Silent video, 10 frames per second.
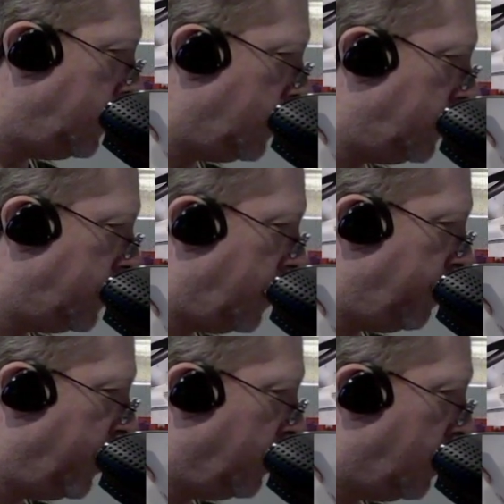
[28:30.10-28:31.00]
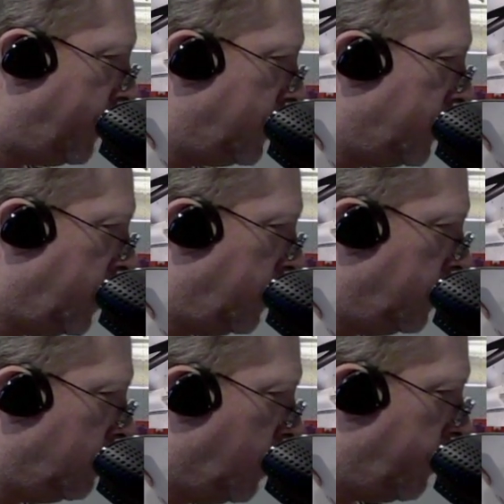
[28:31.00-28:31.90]
does say to peel off the skin in
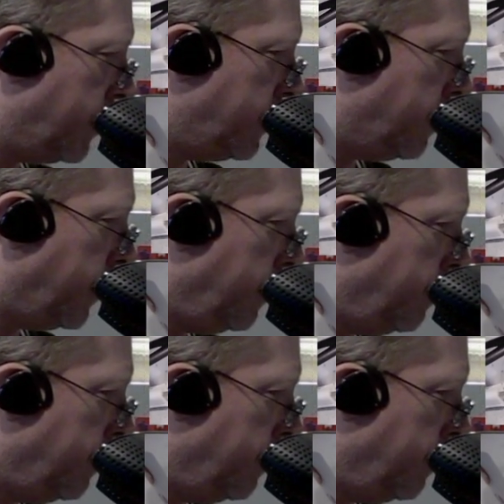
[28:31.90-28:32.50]
this one recipe.